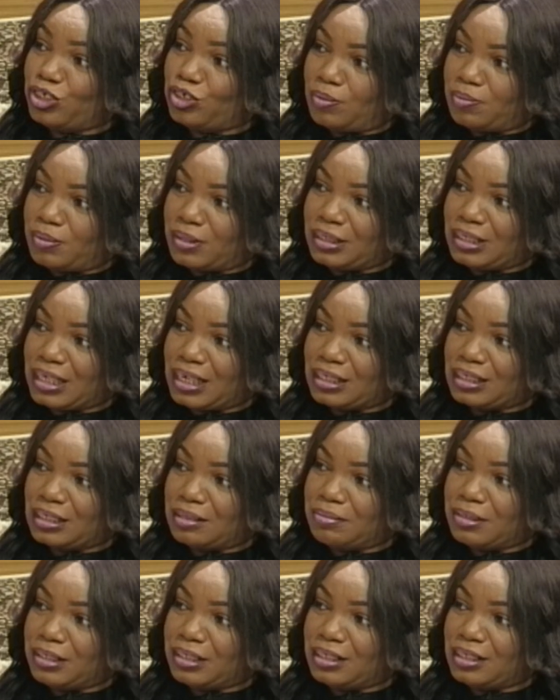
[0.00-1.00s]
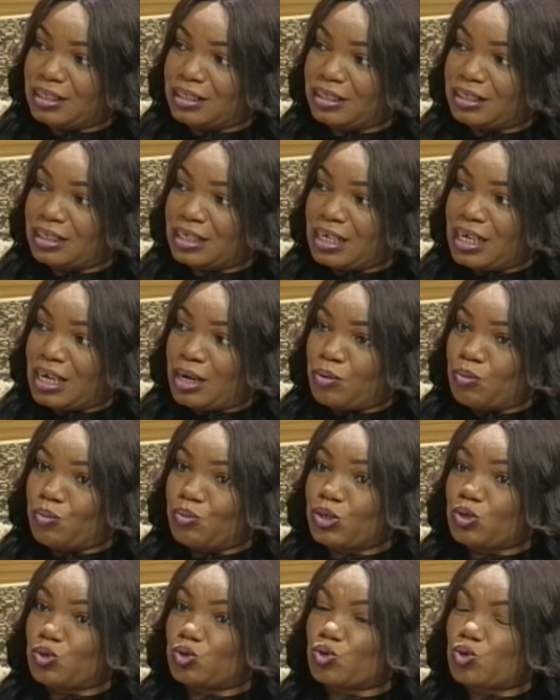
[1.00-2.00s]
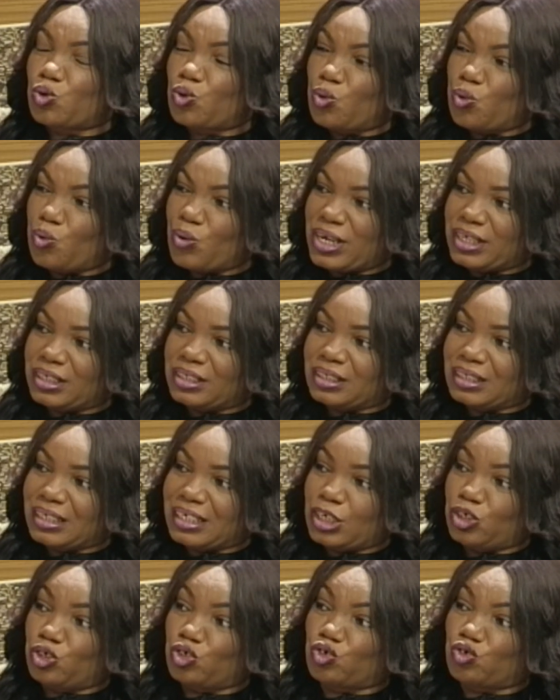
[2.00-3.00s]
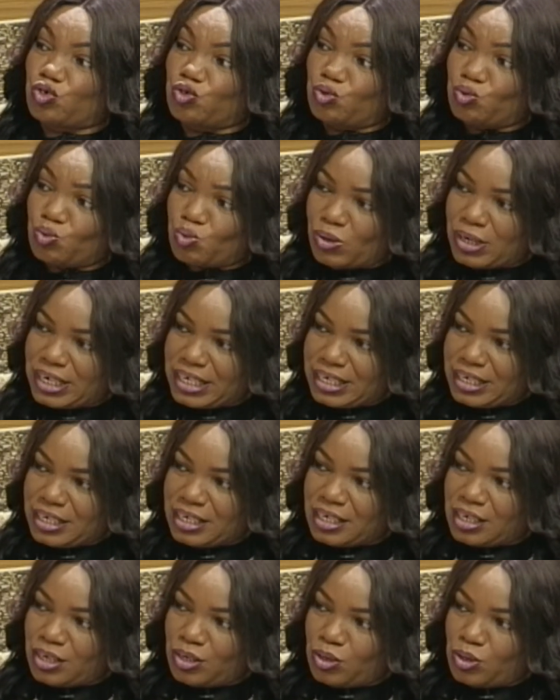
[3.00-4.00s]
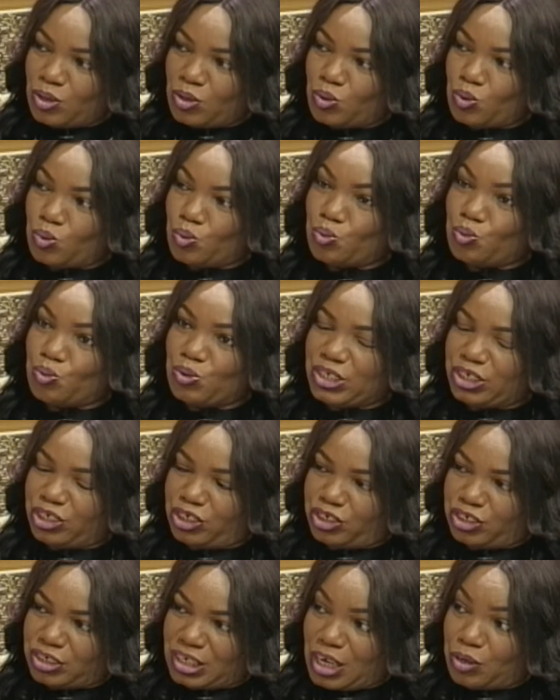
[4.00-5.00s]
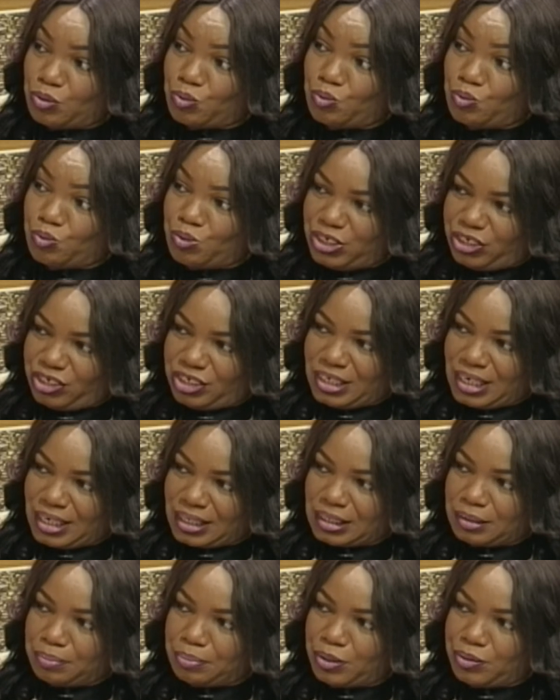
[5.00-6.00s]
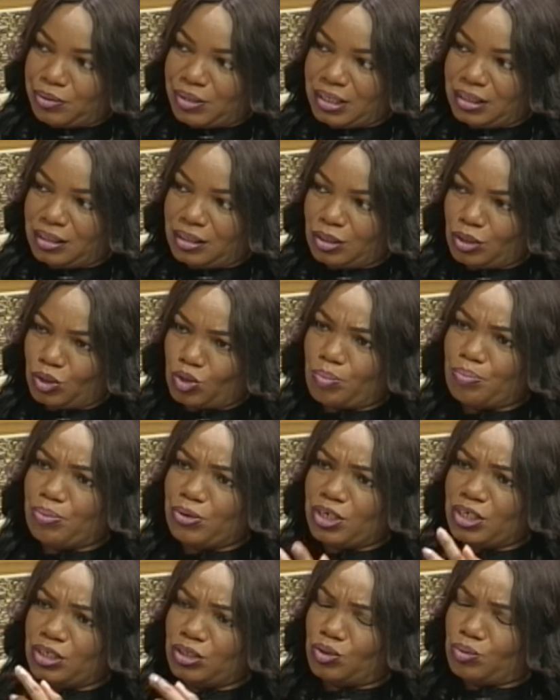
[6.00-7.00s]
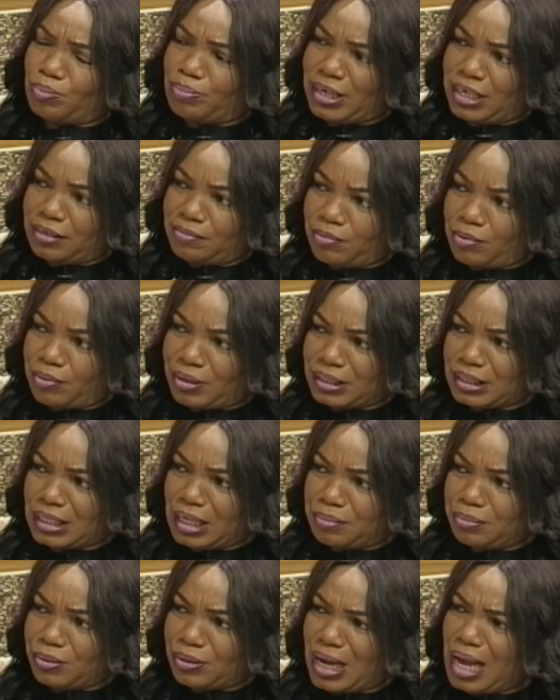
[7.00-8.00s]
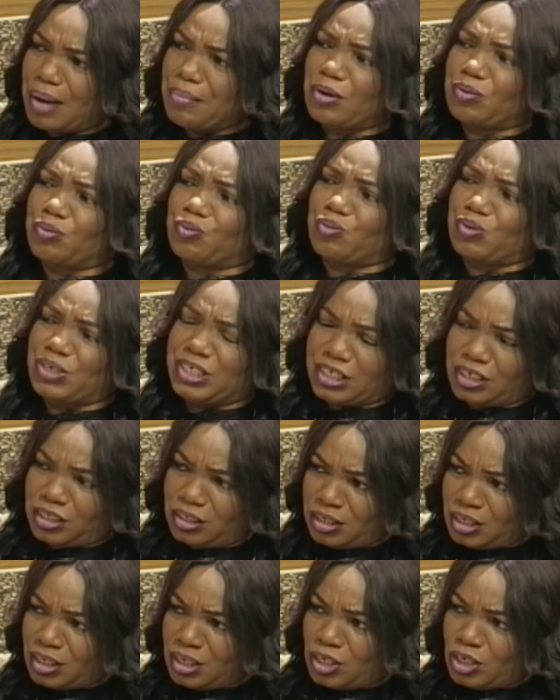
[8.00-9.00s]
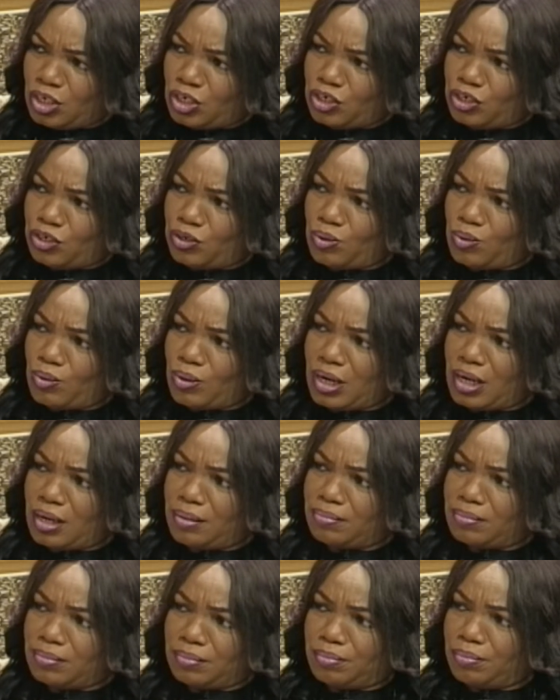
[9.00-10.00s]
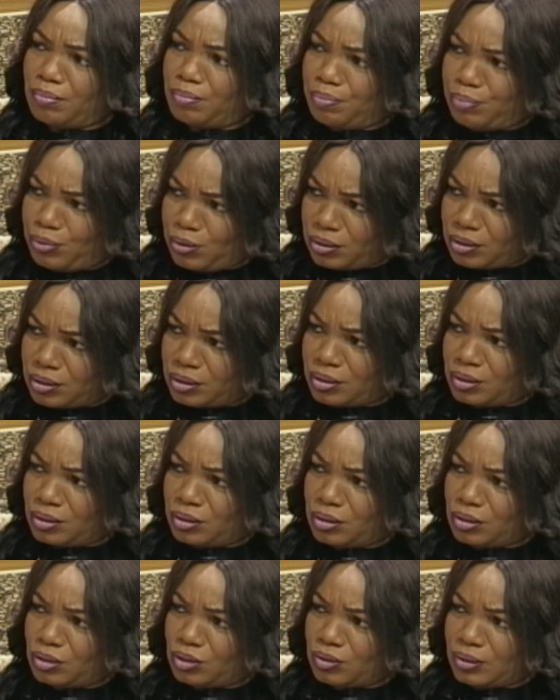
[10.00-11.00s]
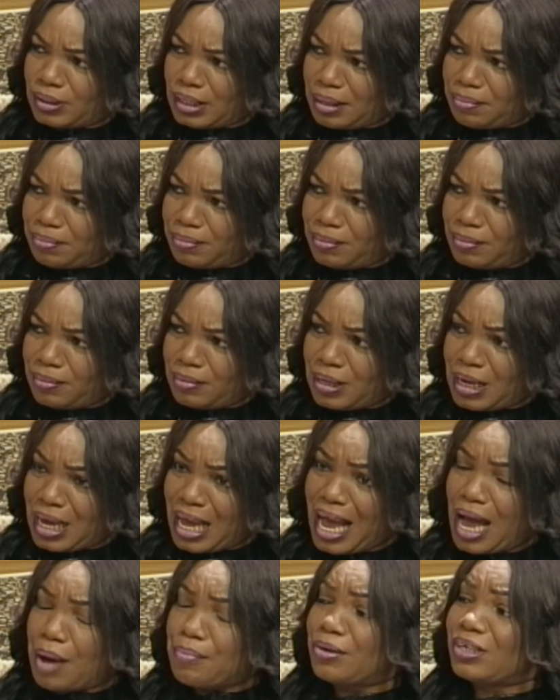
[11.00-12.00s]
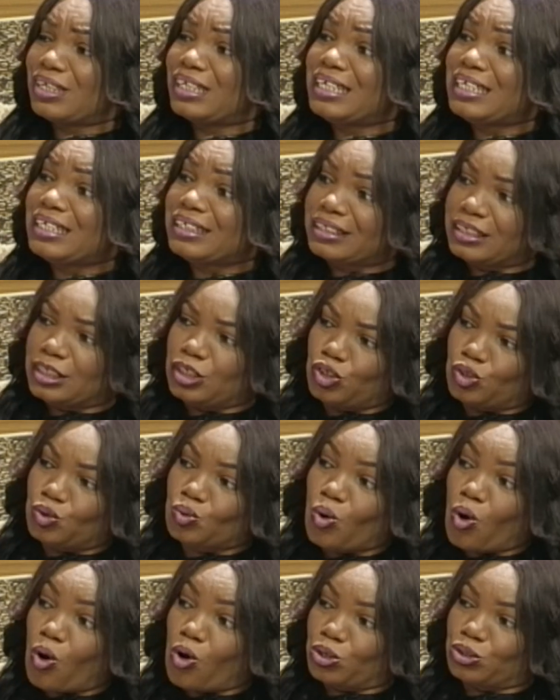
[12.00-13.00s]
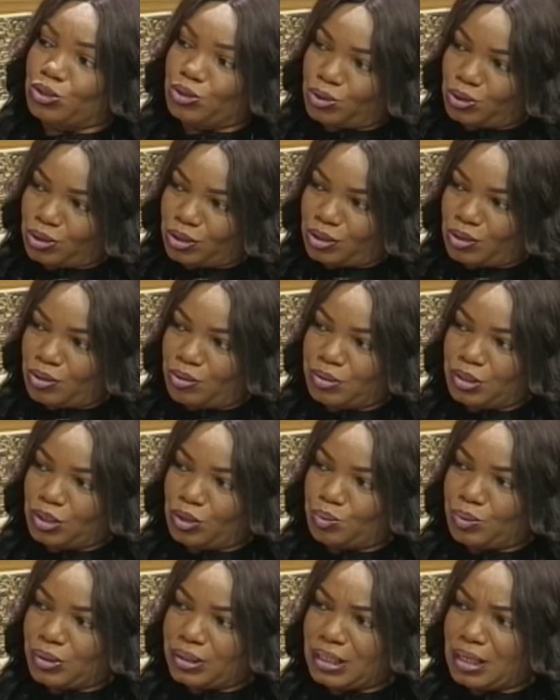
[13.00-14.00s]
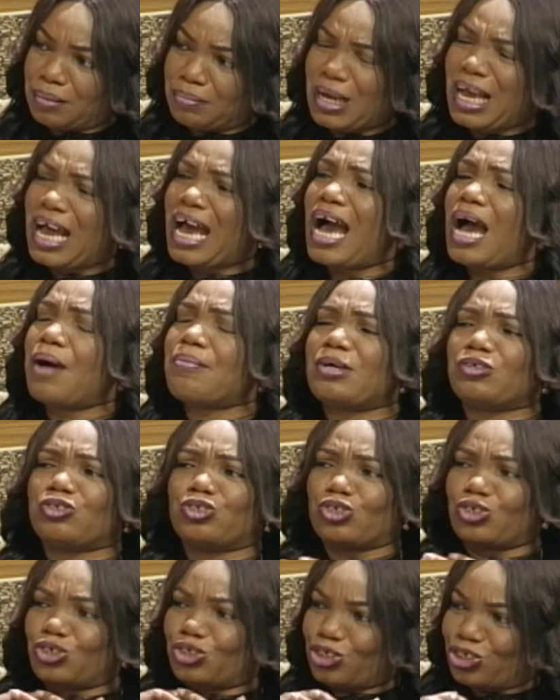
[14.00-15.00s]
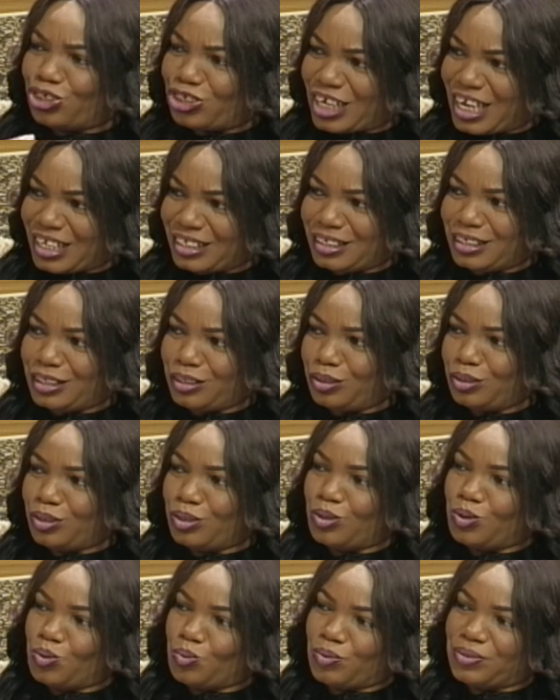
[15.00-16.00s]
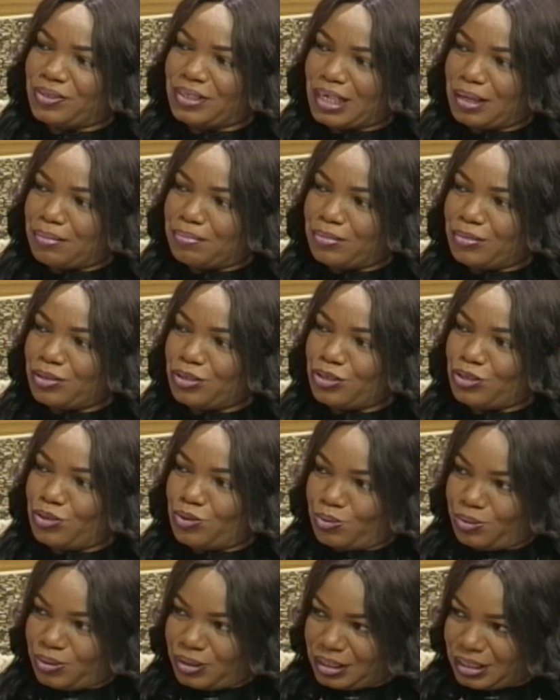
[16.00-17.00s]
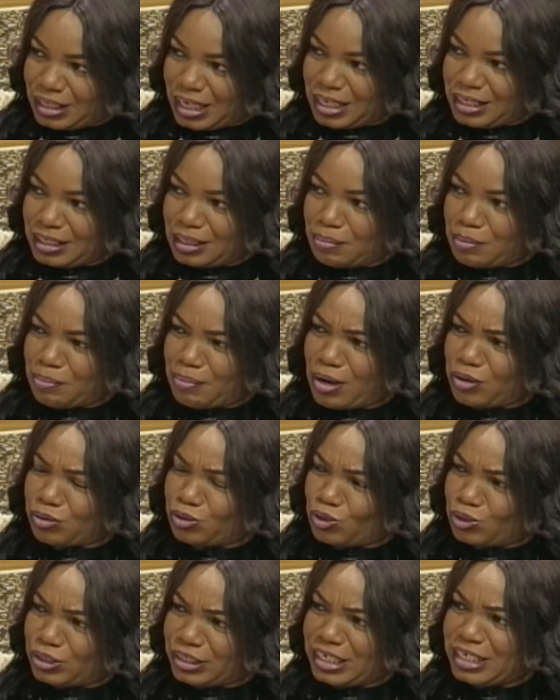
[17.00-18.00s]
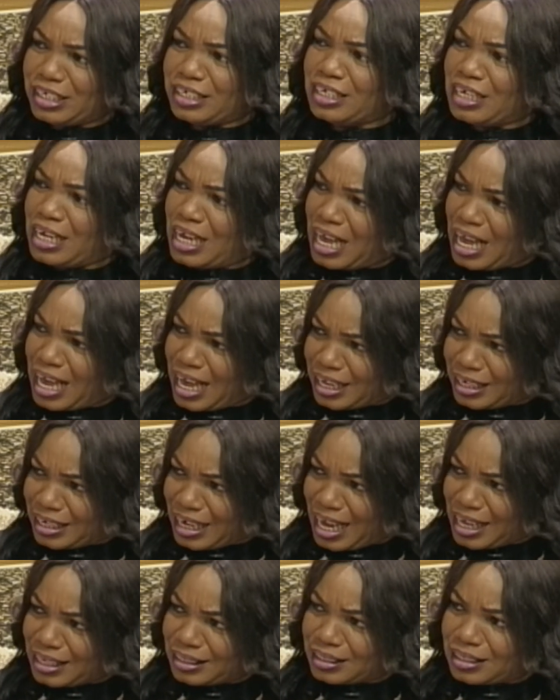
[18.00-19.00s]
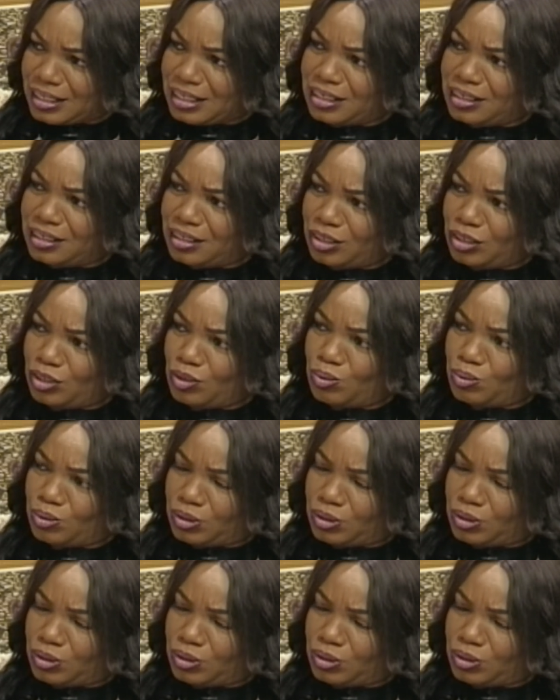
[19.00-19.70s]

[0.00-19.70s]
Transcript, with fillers: of these activities, we could create a truly rich and enriching experience. So putting to bed, for example, how about reading, you know, um, books to them? Okay. How about listening to audio stories with them? How about just chatting with them, you know, telling them about your day and asking, you know,